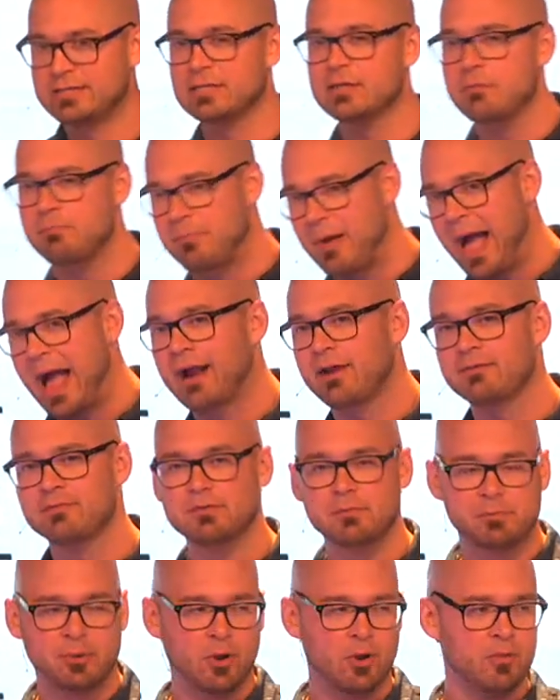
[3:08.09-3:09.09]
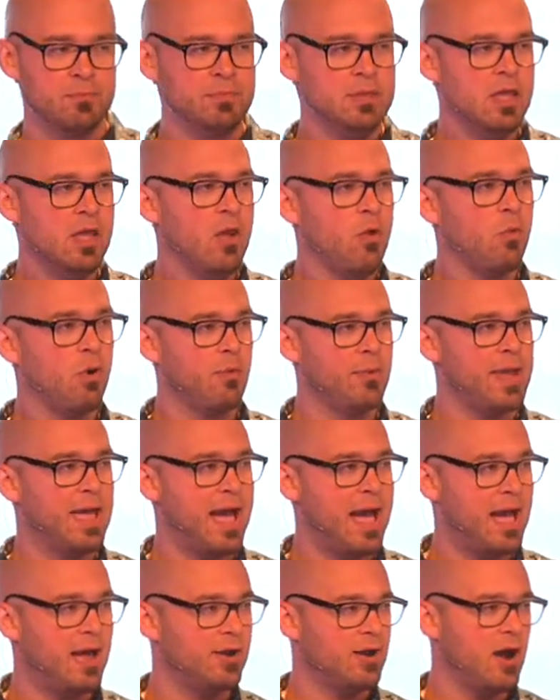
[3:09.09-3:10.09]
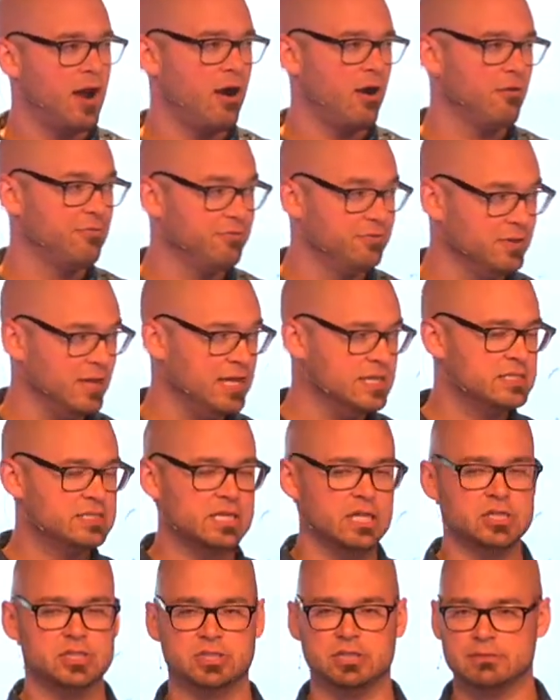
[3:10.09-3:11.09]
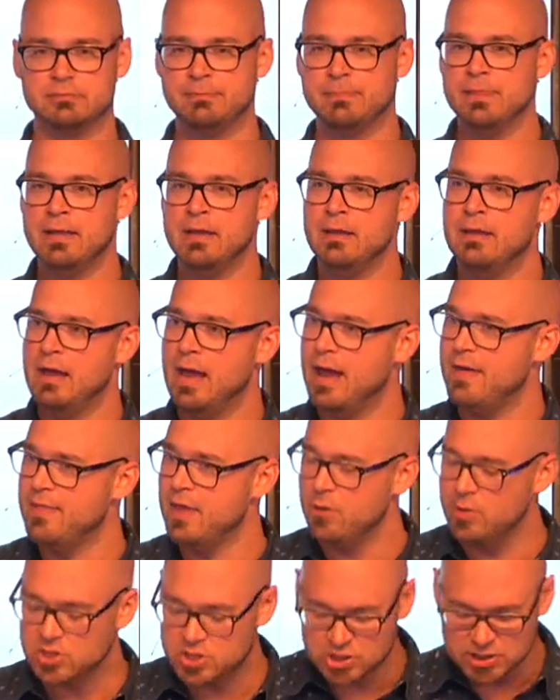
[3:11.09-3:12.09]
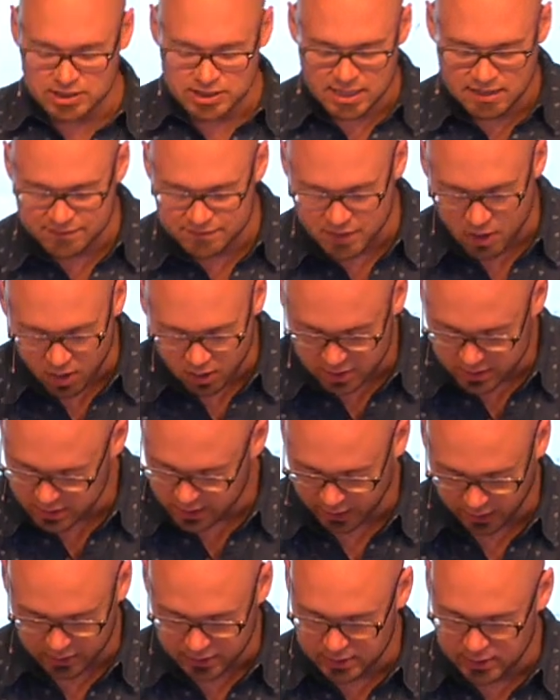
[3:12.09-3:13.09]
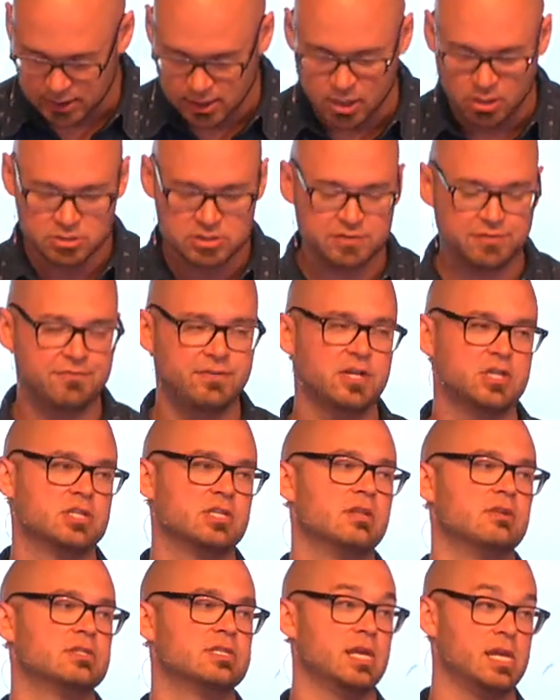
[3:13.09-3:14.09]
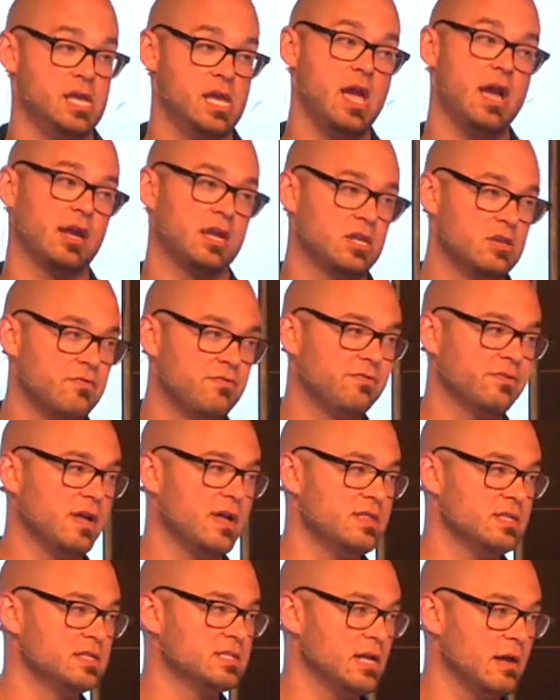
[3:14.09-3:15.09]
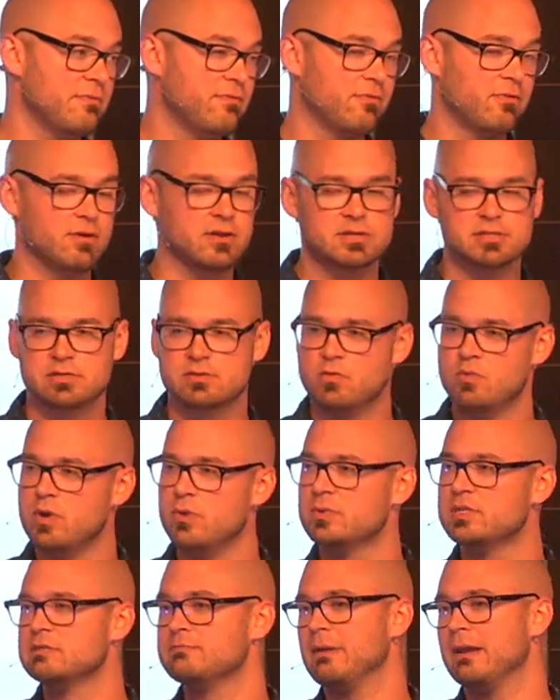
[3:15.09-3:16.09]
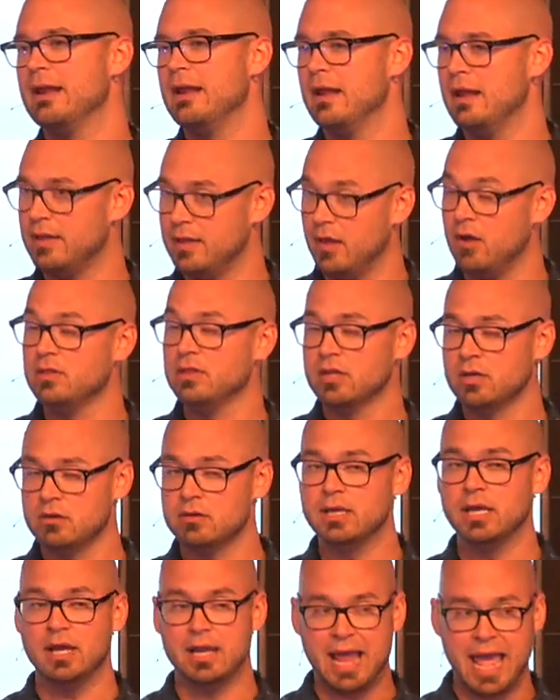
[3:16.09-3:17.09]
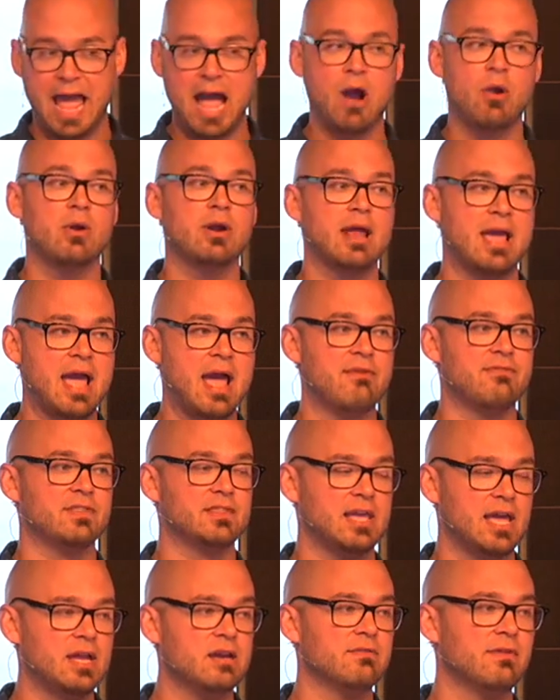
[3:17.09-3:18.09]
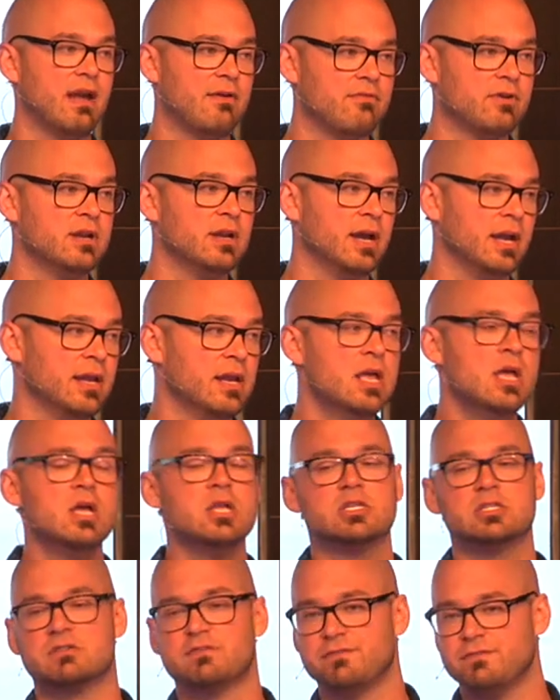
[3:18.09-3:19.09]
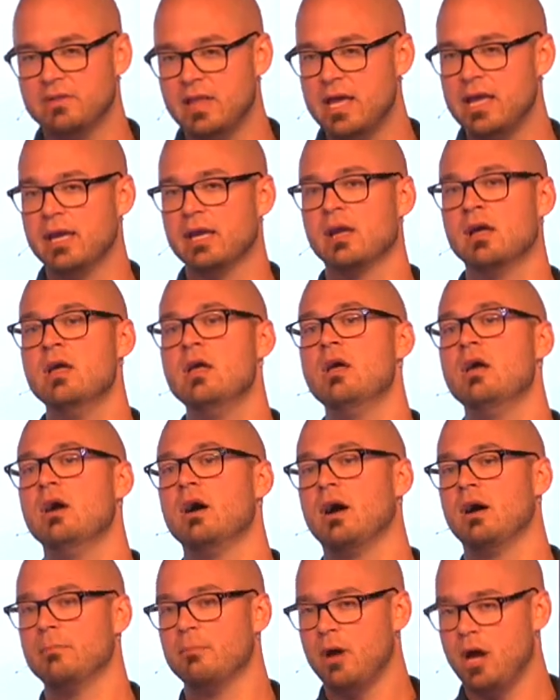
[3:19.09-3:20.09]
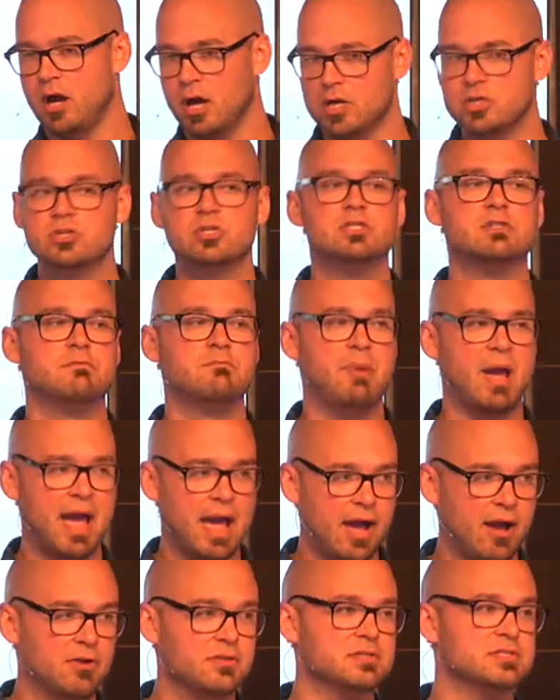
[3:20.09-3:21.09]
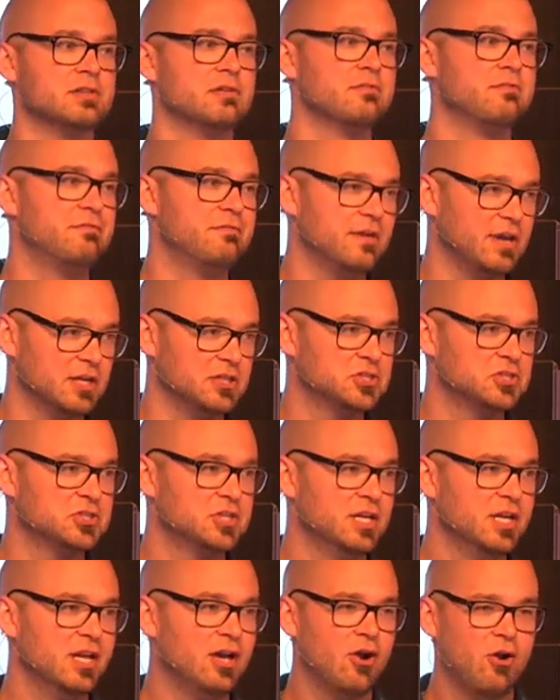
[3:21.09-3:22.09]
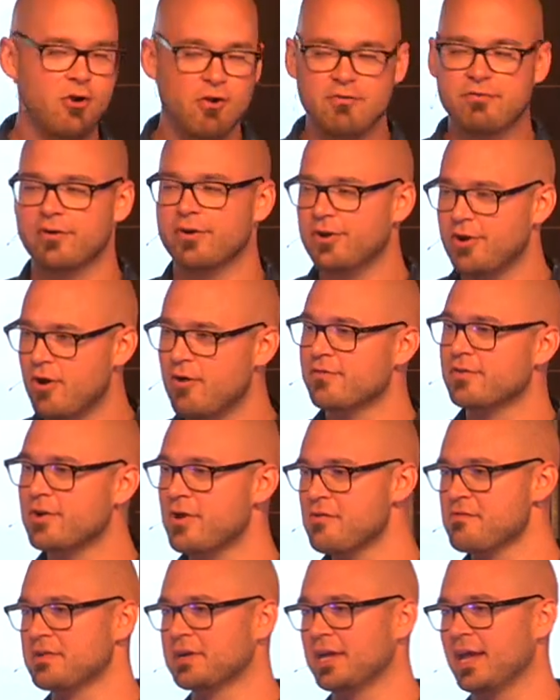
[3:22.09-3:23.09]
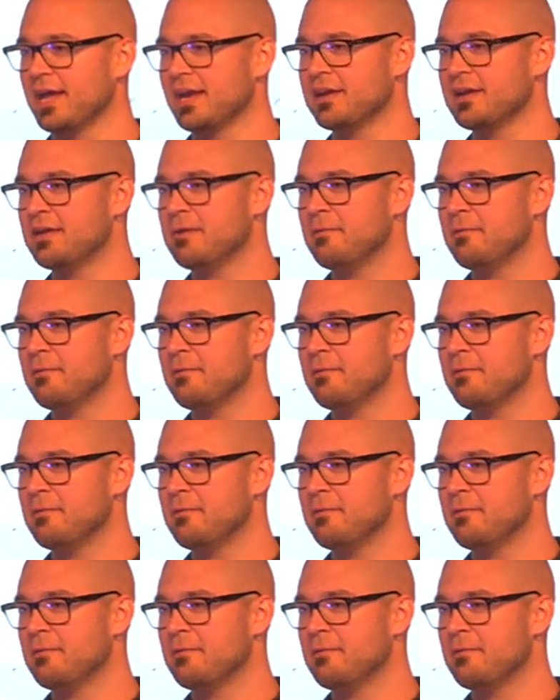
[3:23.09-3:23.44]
to the back of the boat where we had our fillet station. And they would just leave like loads of fish, and they'd say, yeah, can you fillet these up for us? We would spend literally an hour and a half at the end of every night just filleting hundreds of pounds of fish over and over and over again.